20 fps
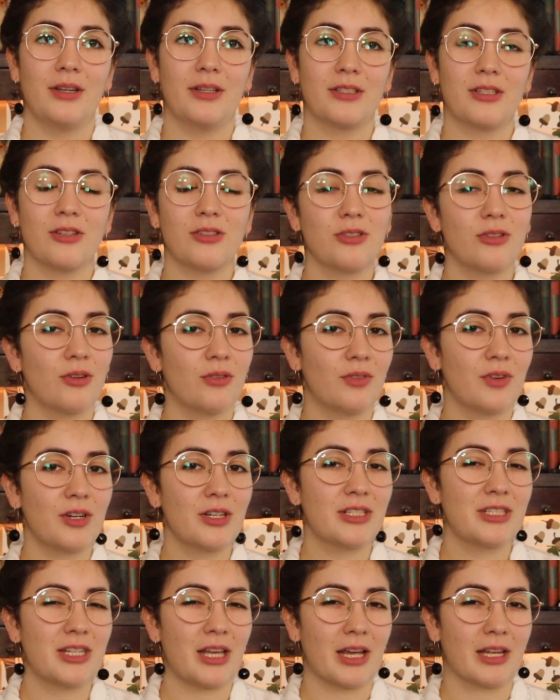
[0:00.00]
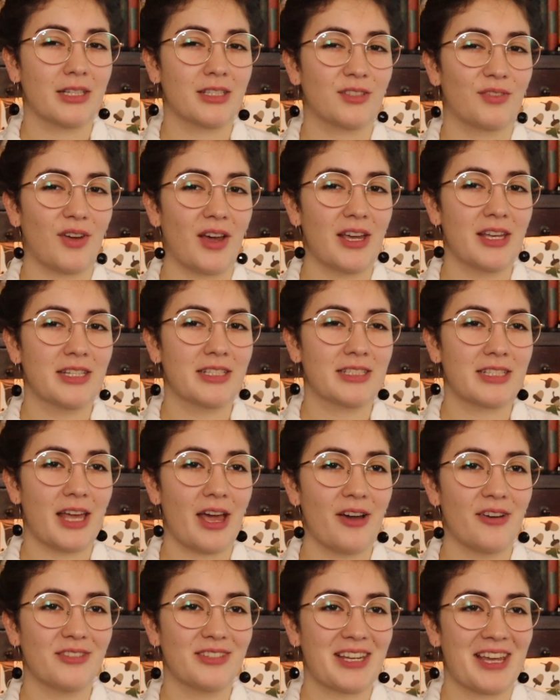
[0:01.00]
very satisfying
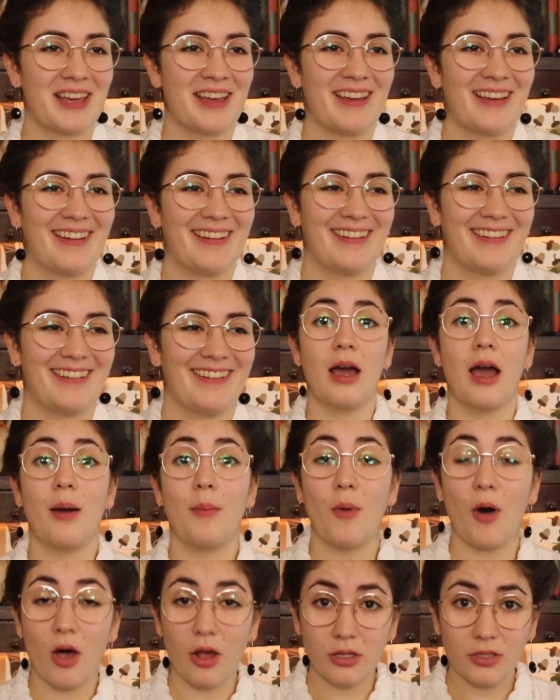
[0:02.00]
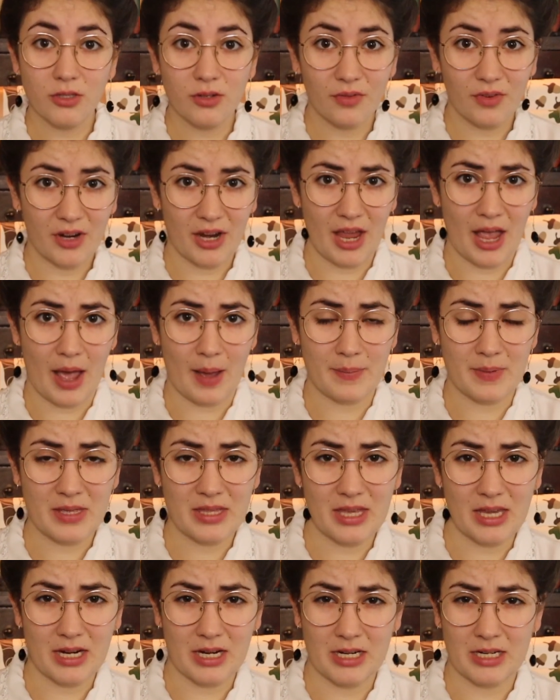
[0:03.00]
sound. I'm also very happy
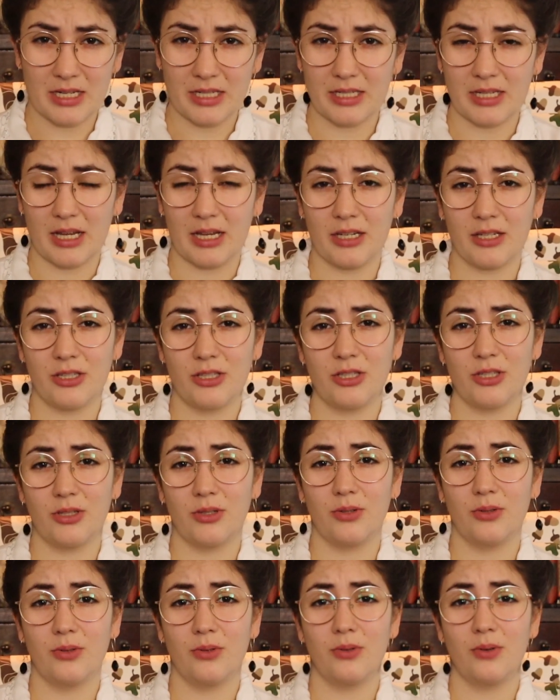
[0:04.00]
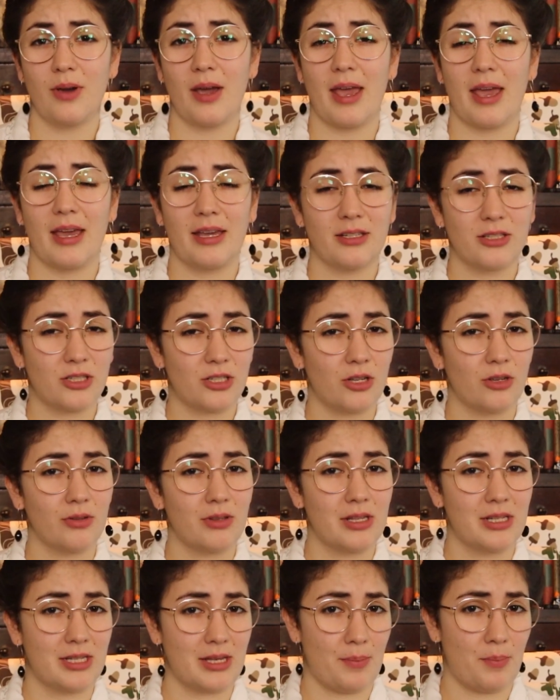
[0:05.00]
that I decided to hand sew
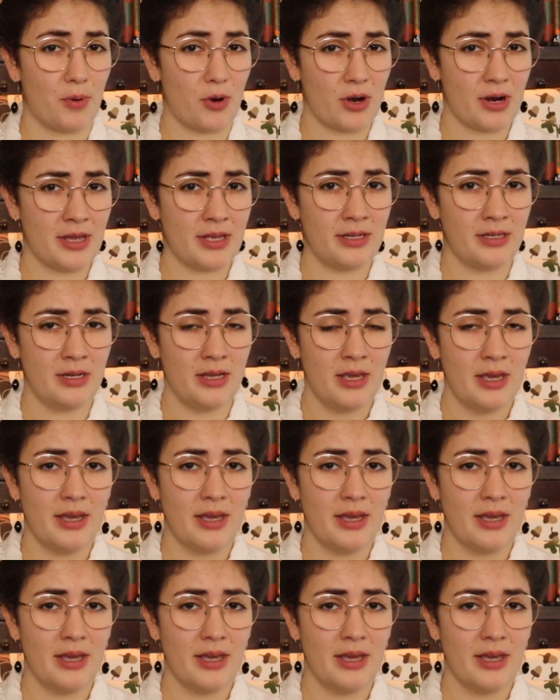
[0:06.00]
the zipper in.